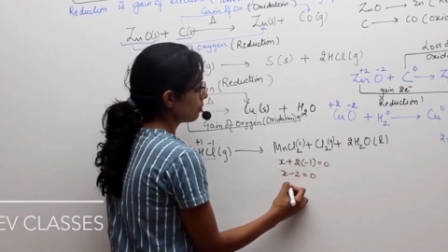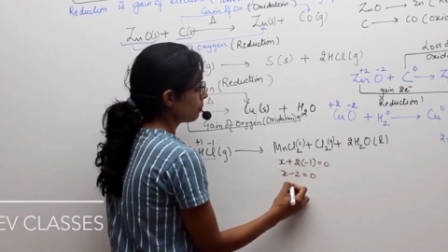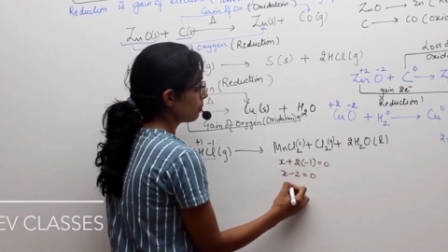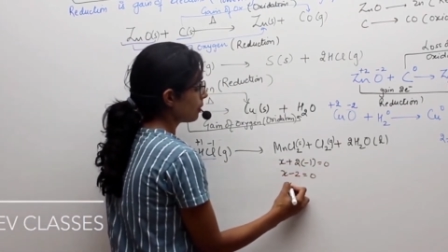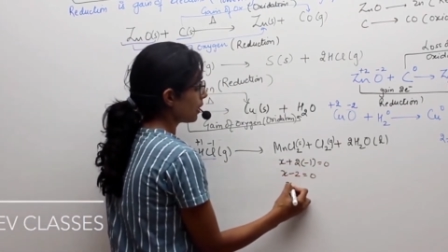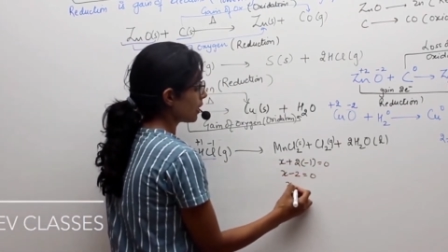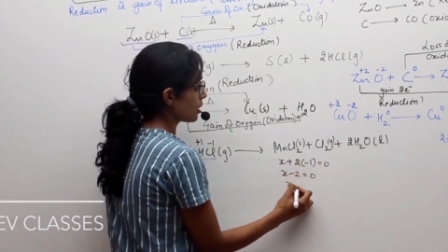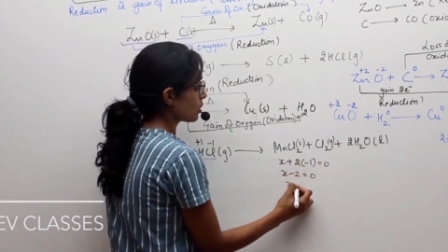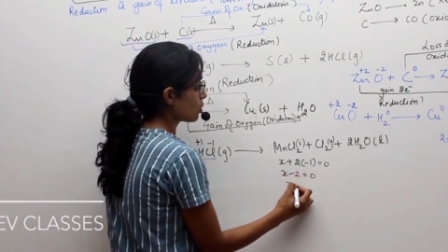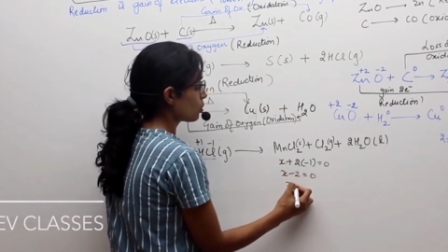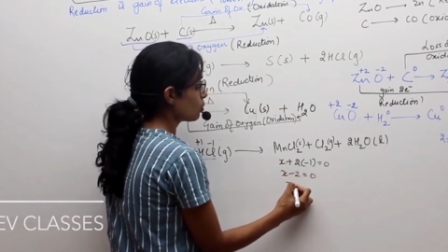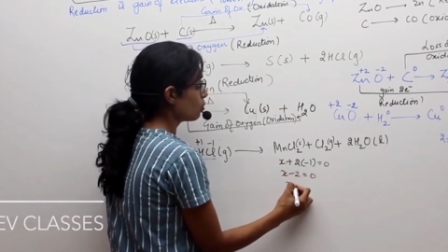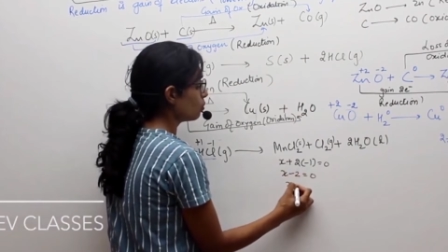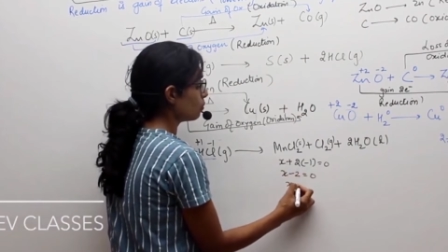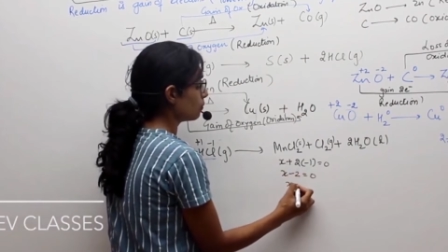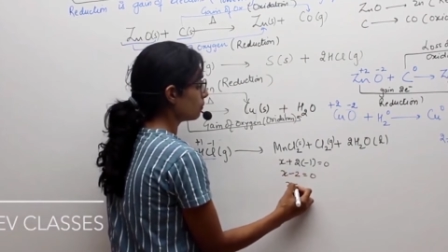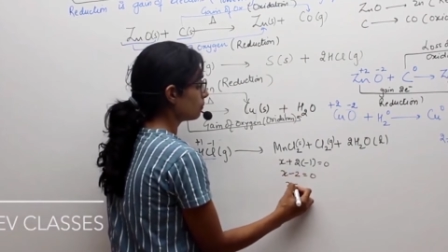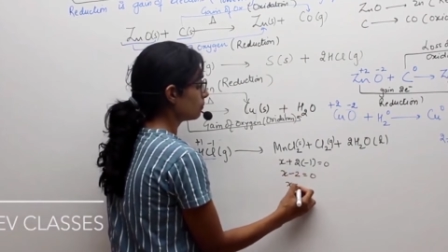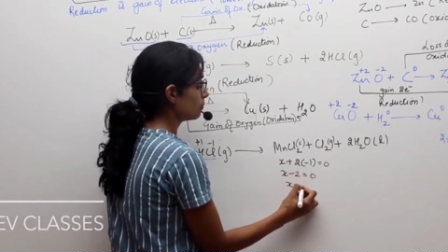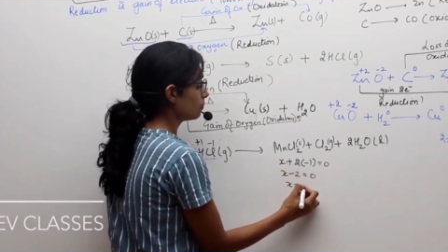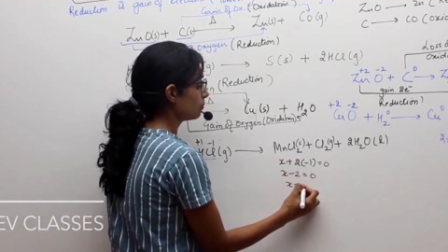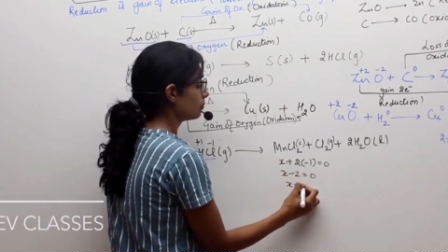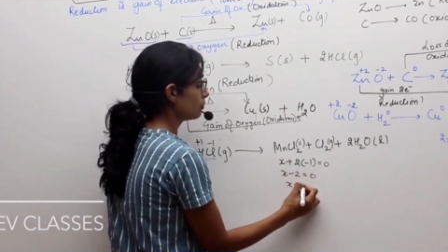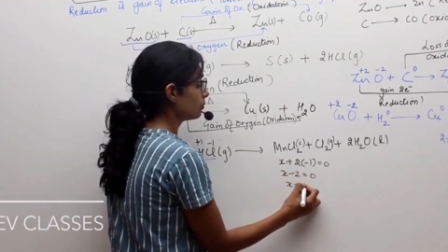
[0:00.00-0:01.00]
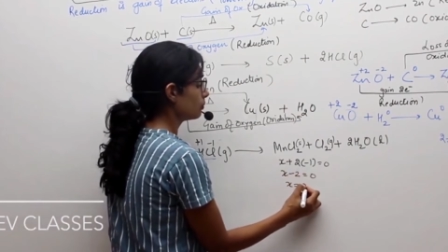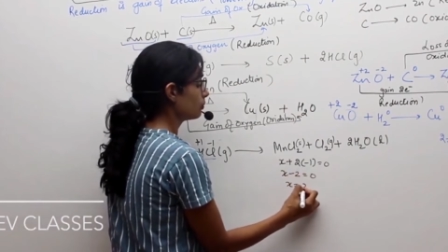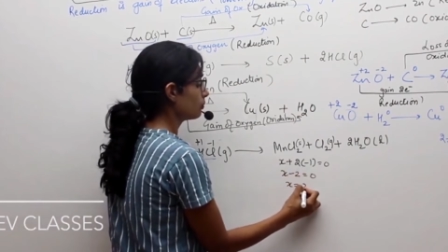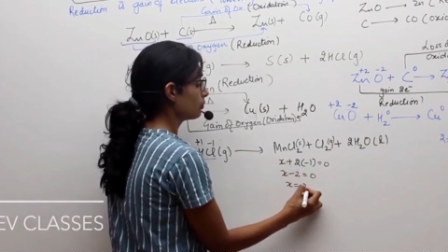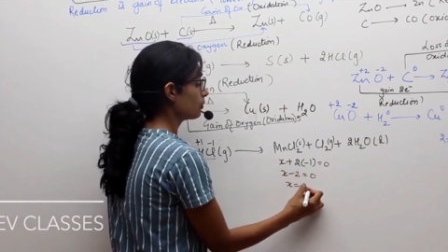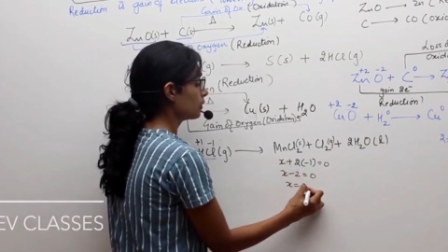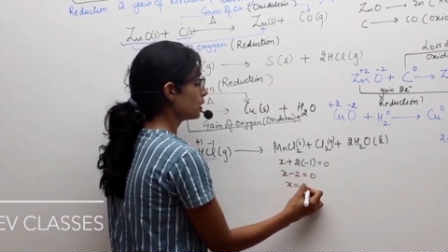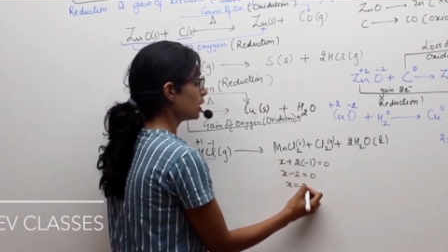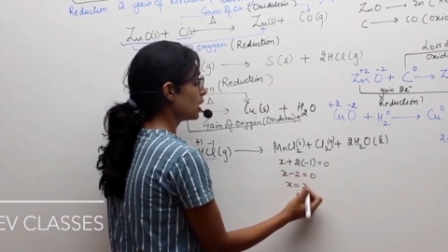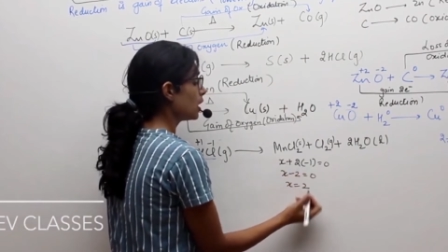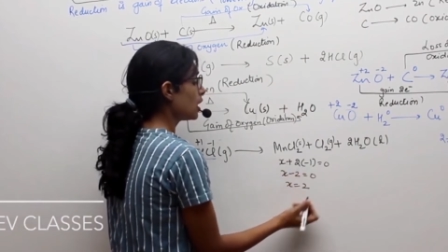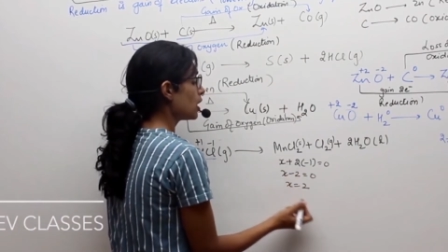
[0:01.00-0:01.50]
+2.
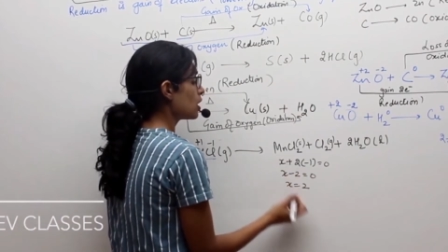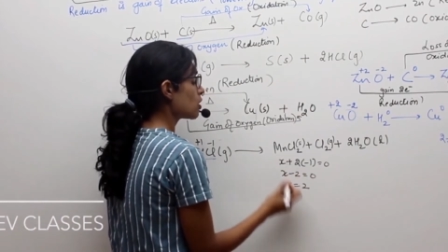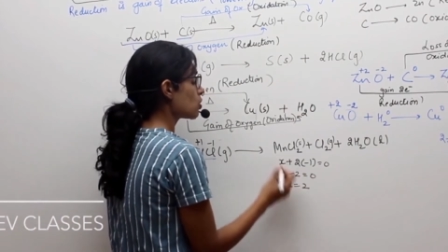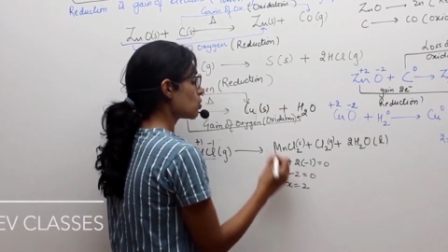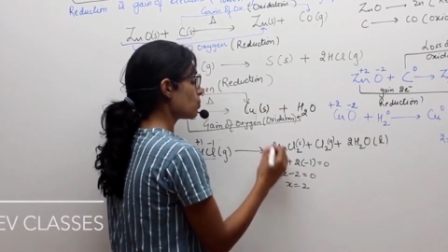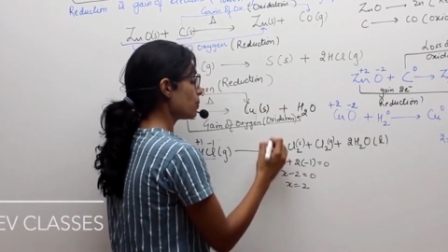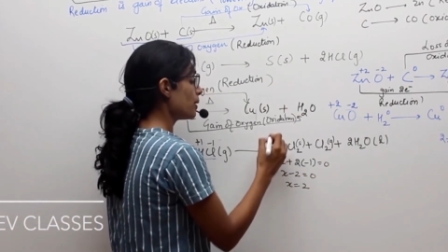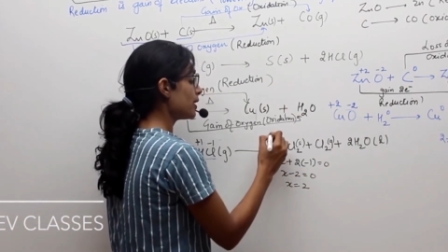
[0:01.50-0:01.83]
So